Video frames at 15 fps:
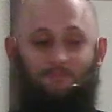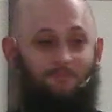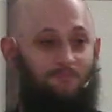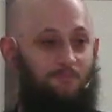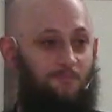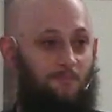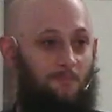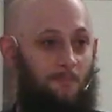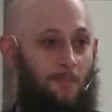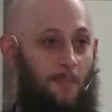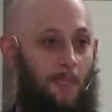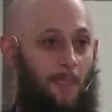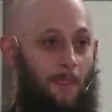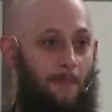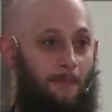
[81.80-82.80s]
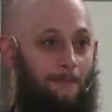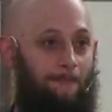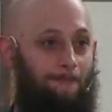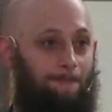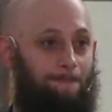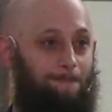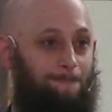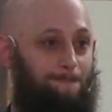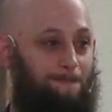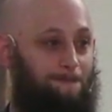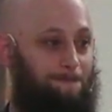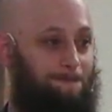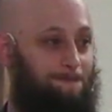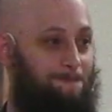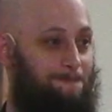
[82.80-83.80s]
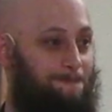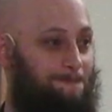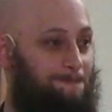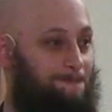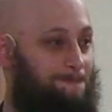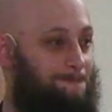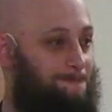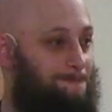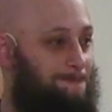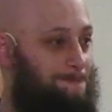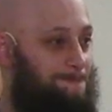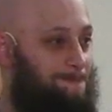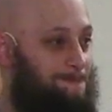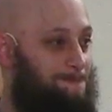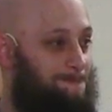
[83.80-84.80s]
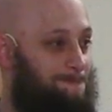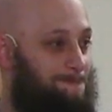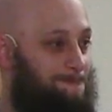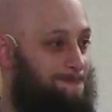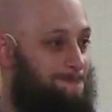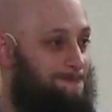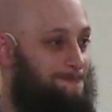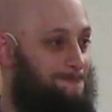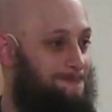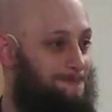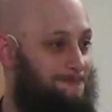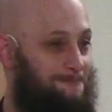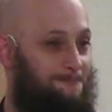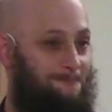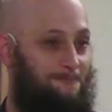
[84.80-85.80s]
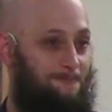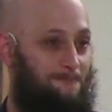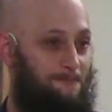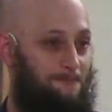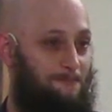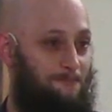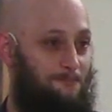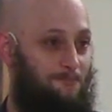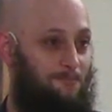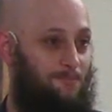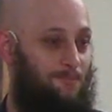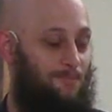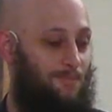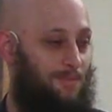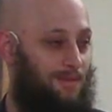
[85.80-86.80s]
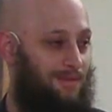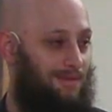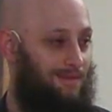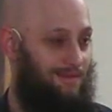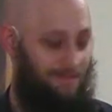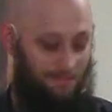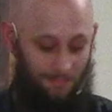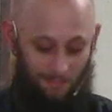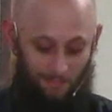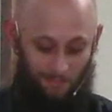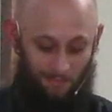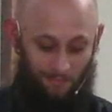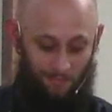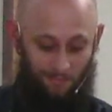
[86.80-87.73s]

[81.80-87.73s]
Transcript: Nothing is said.